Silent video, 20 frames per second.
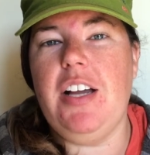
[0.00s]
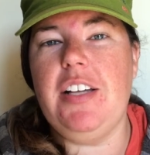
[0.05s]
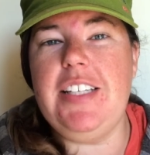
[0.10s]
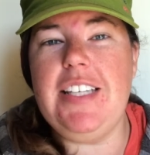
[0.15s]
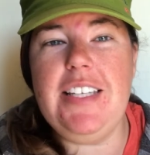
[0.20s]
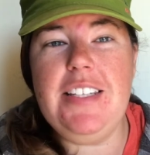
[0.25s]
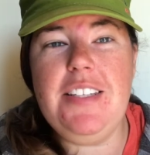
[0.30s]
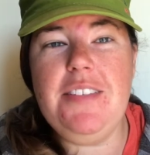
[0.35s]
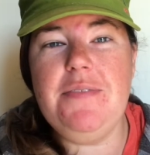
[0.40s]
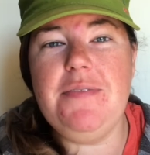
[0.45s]

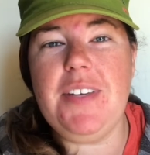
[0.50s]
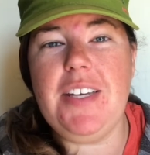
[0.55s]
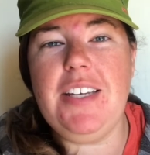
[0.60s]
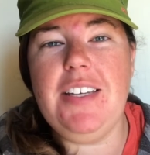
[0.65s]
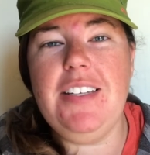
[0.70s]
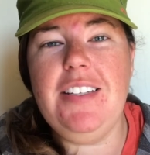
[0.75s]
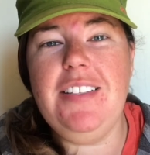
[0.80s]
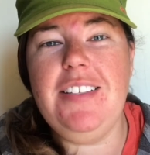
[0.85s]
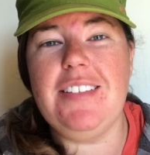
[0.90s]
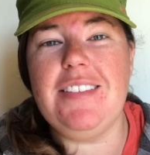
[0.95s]
In the
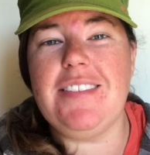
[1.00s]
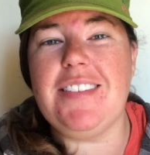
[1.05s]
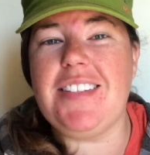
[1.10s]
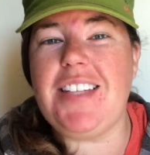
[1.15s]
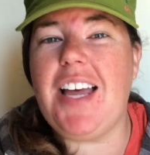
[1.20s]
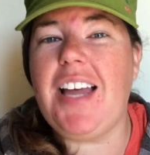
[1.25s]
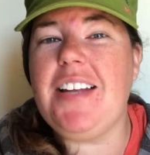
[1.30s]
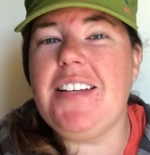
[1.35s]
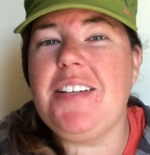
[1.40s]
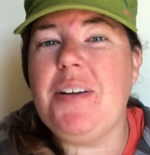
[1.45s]
van,
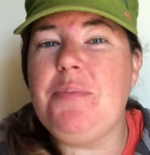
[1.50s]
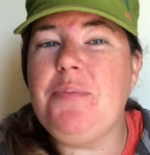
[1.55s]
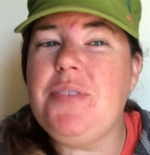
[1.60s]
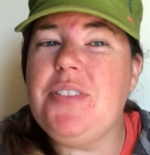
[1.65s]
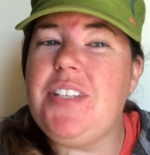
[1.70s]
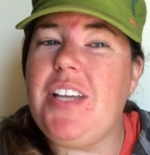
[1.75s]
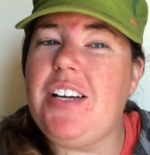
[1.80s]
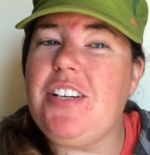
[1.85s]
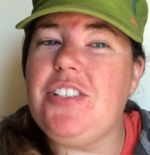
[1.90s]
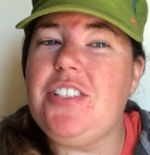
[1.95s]
that
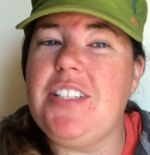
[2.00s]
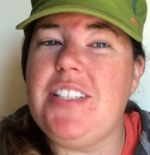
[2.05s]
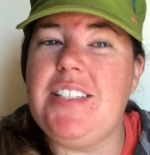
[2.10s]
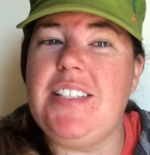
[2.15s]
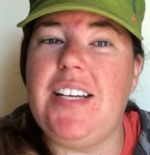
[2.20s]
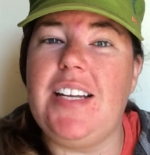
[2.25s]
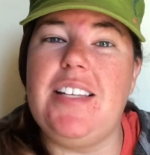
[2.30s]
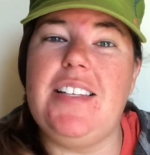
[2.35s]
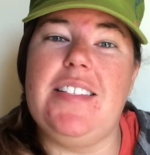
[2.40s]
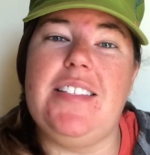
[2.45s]
numbers actually
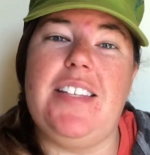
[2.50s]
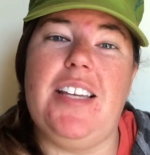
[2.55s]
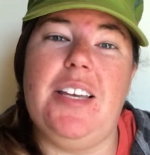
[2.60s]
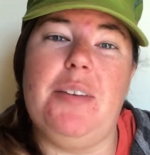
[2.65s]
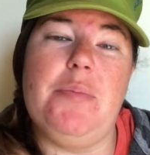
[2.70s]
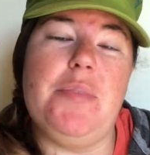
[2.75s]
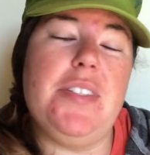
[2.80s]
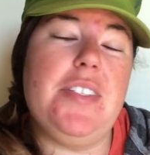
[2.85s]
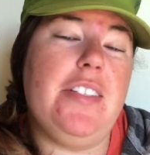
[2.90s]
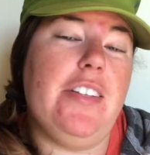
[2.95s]
stay the
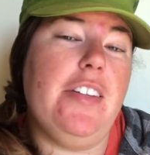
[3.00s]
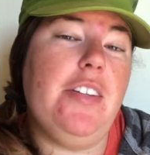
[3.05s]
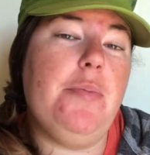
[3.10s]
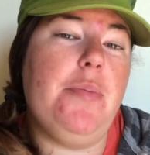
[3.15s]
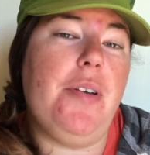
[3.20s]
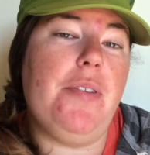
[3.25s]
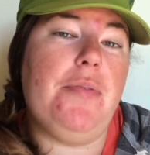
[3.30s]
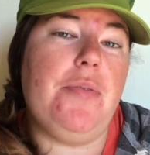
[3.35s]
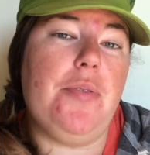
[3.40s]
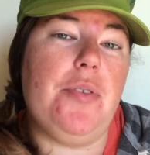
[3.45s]
same. It's still
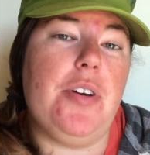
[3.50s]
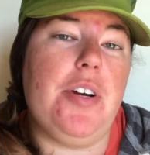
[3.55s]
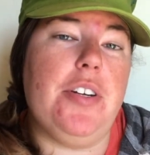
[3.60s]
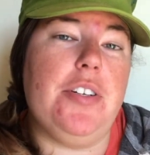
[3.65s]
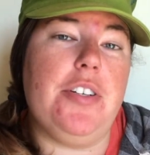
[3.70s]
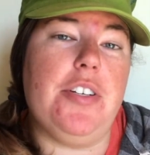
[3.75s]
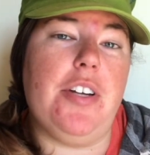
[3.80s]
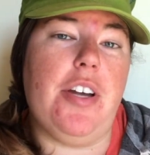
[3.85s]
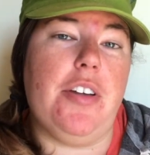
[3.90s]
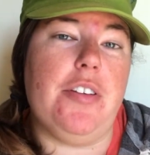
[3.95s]
about
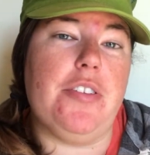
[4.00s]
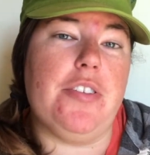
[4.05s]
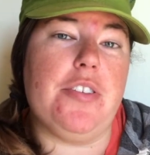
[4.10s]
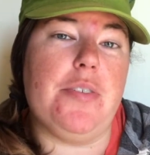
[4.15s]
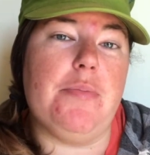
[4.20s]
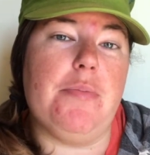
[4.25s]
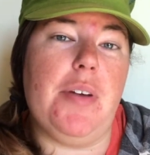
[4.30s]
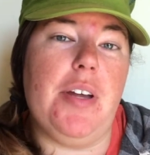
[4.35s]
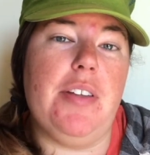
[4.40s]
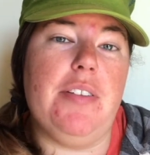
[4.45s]
$400
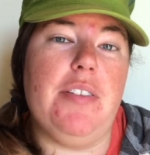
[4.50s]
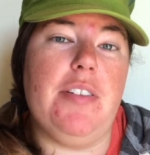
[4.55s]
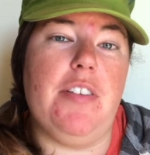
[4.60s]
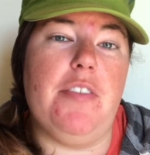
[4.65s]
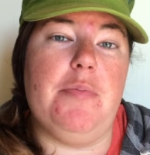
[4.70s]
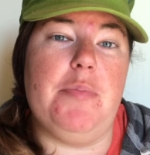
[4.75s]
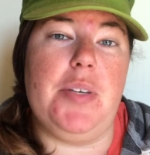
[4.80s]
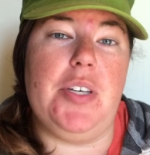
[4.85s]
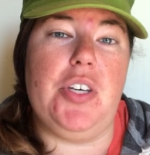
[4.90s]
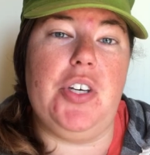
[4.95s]
a month
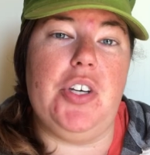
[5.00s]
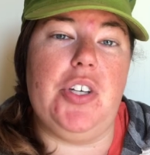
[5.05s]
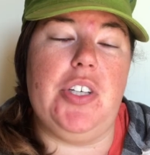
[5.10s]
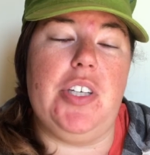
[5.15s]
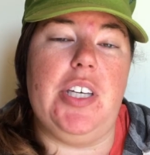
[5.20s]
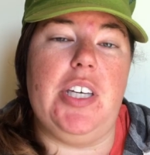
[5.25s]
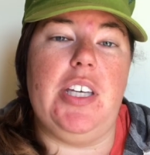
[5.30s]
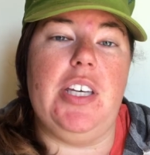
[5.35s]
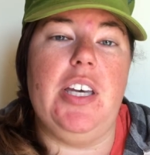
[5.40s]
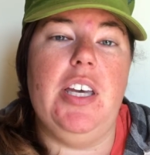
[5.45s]
of me
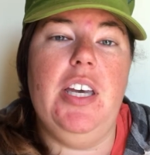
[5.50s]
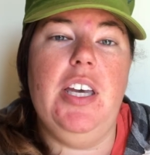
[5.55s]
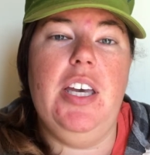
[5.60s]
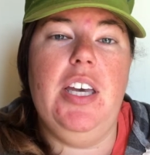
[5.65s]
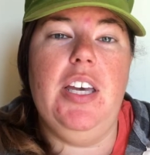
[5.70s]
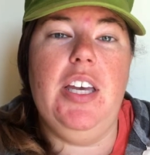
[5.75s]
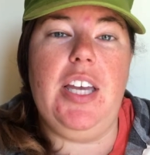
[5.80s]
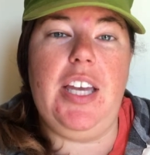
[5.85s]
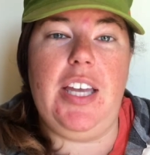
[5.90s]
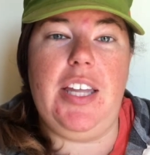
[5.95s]
cooking
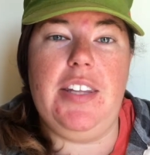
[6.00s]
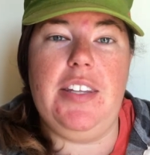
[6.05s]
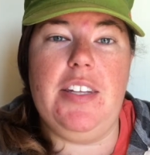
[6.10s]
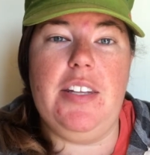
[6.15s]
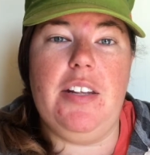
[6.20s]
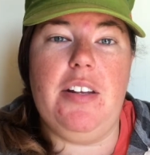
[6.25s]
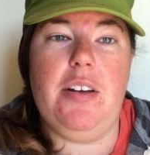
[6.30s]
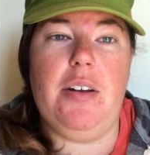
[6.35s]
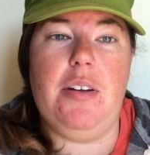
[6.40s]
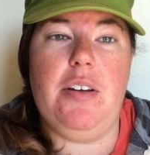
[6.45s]
in
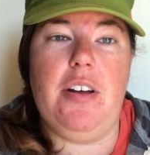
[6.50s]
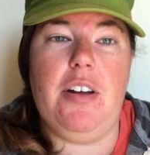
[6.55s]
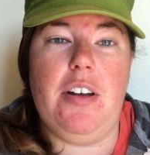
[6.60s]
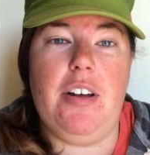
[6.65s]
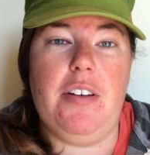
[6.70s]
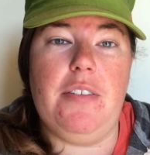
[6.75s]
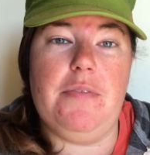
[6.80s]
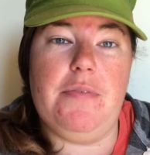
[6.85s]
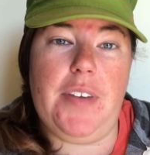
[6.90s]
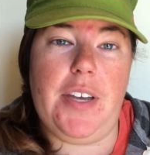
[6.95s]
the
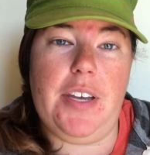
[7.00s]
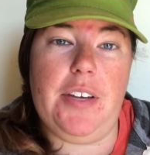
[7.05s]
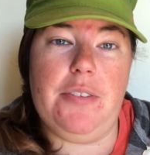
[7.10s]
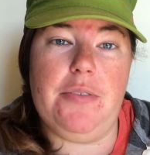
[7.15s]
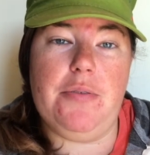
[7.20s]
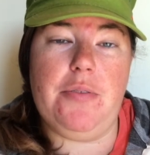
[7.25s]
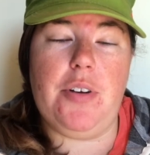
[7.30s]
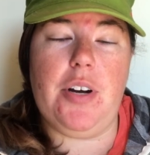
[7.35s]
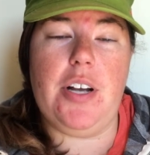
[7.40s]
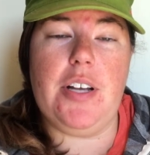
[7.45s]

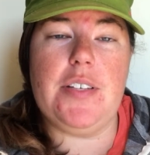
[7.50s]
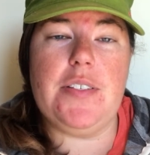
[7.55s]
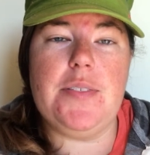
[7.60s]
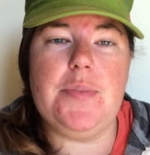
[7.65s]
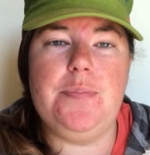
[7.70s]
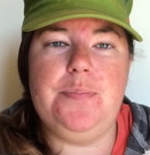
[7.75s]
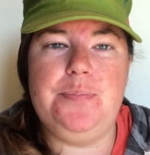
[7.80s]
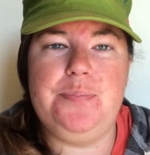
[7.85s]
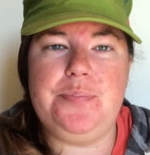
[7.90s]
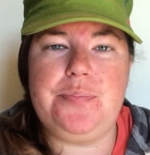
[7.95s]
van for us.